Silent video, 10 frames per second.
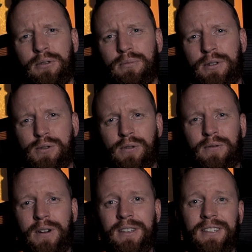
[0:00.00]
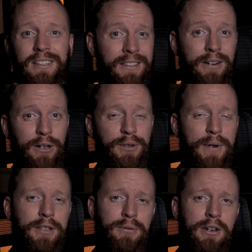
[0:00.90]
with mutual funds is their
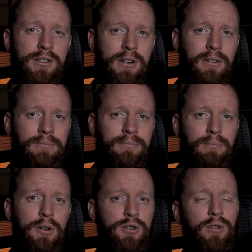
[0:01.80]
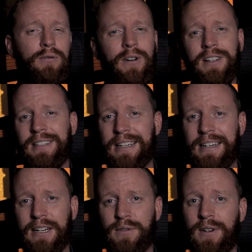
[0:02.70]
expense ratio. Mutual funds,
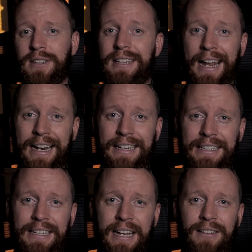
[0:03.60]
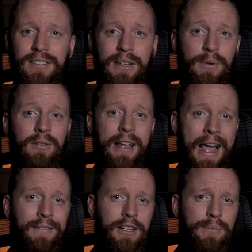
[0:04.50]
index funds, and ETFs typically
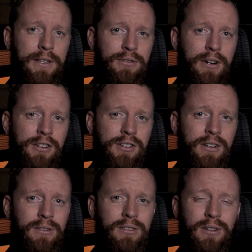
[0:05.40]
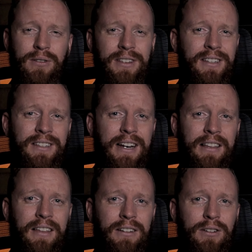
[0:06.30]
have expense ratios, so this isn't
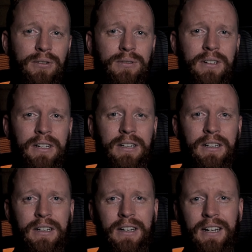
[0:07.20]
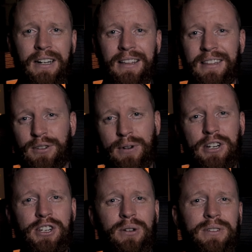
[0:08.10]
anything new. This
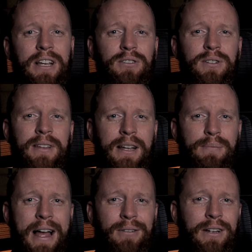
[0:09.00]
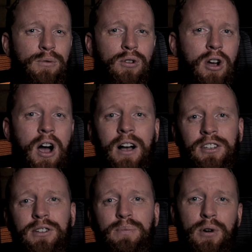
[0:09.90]
ratio tells you the amount it will
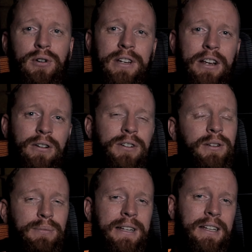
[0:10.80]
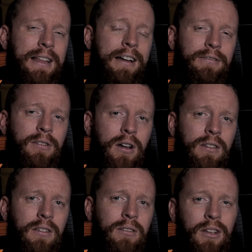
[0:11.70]
cost per year to be in that
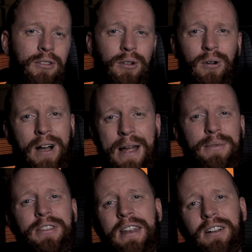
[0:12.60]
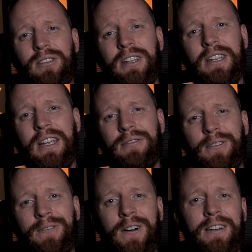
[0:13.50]
fund. So hypothetically, if
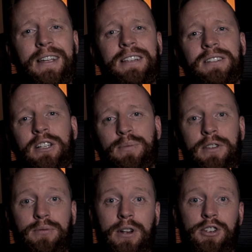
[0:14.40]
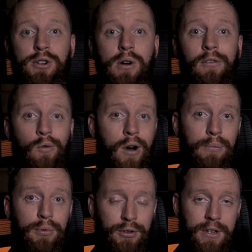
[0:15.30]
a fund has an expense ratio of
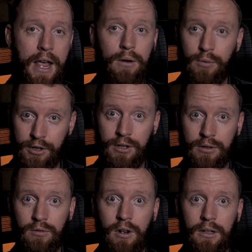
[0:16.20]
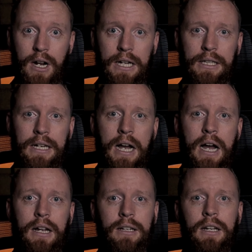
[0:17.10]
1%, which is ungodly
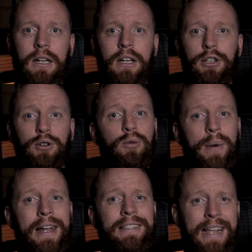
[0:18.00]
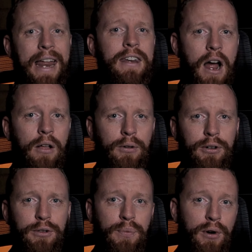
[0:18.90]
high, you'll pay
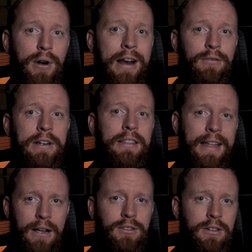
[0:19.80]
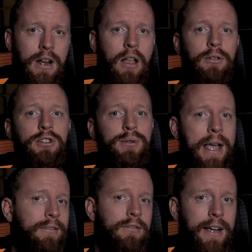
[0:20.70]
$10 per every $1,000 you
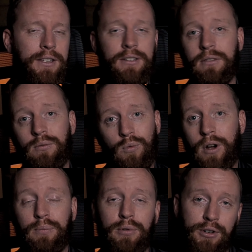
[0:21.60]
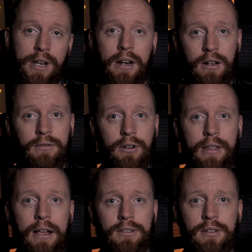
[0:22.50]
have invested, 1% of your
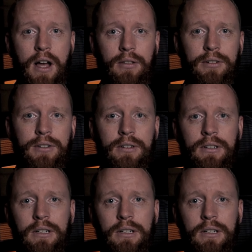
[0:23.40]
$1,000.